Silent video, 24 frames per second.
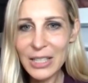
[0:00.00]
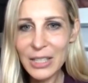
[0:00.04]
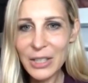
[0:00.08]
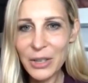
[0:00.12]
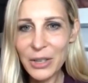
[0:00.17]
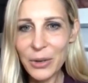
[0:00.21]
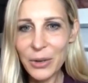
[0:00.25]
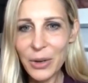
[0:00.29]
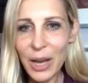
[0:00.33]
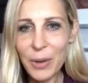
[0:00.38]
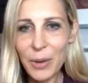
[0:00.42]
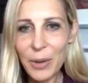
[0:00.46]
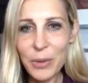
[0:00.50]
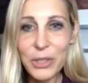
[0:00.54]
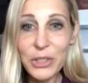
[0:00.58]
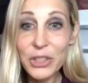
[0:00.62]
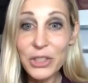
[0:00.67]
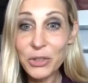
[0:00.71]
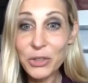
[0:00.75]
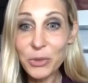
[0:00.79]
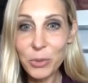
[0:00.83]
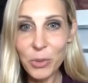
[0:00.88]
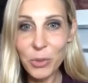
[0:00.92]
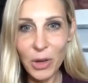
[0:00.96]
So I was
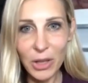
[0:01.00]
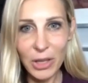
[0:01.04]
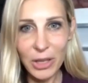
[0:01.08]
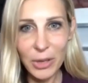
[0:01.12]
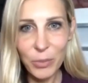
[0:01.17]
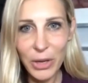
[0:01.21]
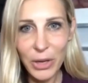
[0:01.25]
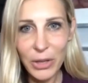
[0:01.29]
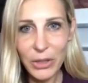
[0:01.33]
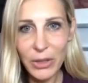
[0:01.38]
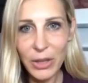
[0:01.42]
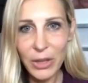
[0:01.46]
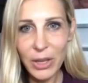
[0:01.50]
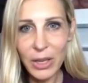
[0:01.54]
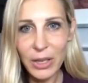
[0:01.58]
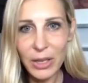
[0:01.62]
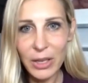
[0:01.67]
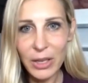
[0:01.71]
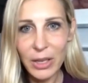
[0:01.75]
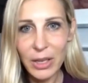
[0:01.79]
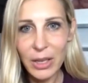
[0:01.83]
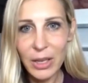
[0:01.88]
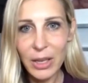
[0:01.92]
just rolling with it.